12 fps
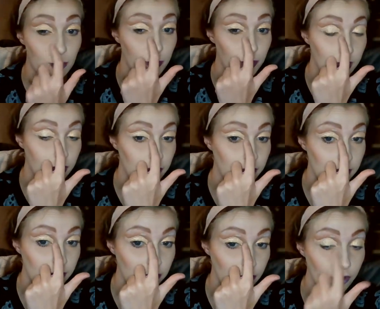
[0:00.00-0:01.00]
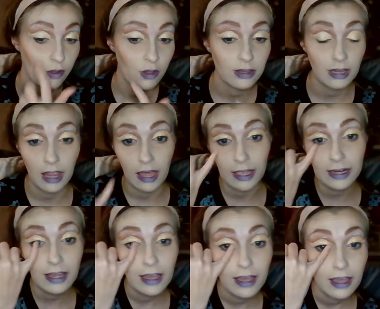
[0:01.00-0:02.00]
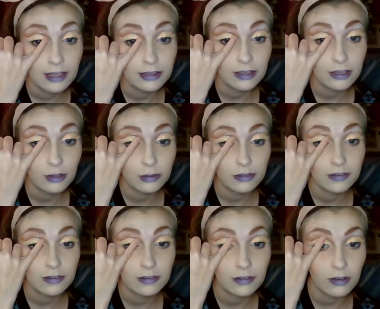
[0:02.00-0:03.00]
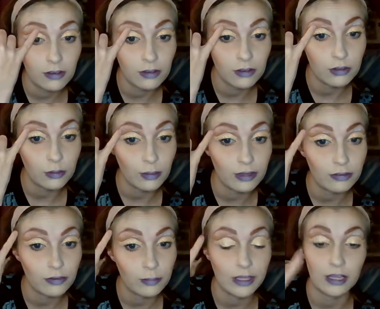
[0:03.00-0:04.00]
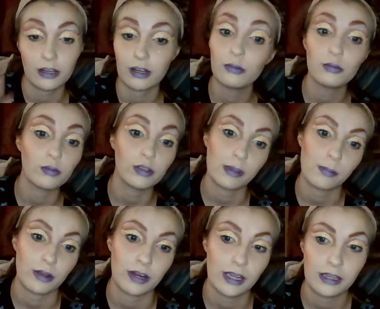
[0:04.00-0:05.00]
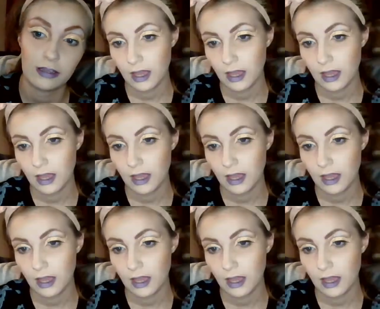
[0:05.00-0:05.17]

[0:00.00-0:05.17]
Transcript: but the look online had the ghosts all the way from here. It was really pretty.